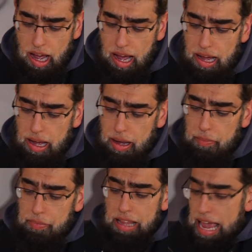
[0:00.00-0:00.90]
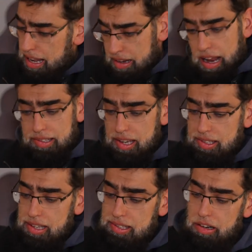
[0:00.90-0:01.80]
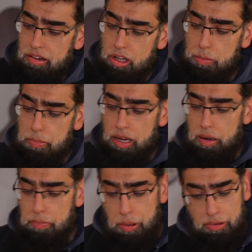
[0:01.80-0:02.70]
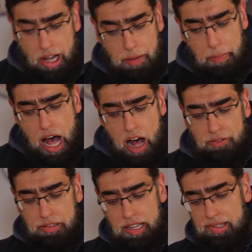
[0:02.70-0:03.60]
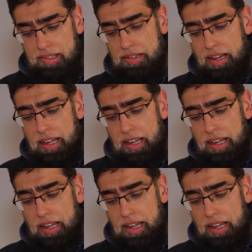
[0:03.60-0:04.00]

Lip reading: And as I said, Syria could provide a powerful lesson